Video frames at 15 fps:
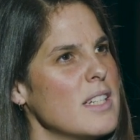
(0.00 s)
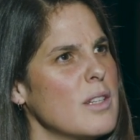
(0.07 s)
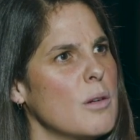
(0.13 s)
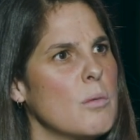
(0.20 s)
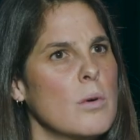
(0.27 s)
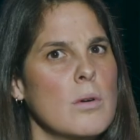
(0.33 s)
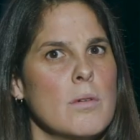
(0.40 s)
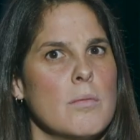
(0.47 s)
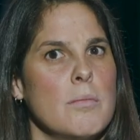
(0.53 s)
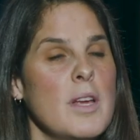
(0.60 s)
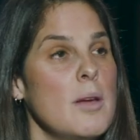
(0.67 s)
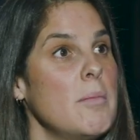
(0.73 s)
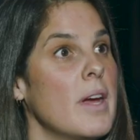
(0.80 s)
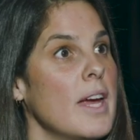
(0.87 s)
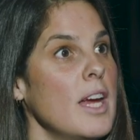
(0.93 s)
Like, well,
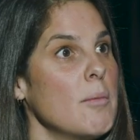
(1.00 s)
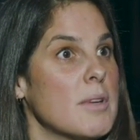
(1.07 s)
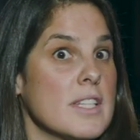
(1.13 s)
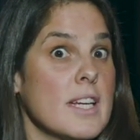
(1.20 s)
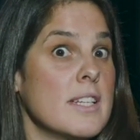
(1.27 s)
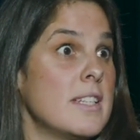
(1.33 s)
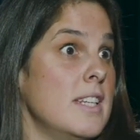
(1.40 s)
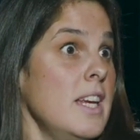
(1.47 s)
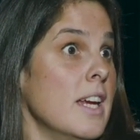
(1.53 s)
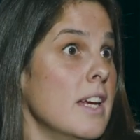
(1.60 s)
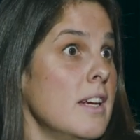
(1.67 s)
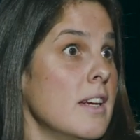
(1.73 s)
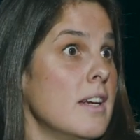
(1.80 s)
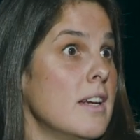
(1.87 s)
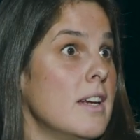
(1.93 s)
maybe I am, because I see
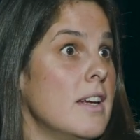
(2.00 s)
it.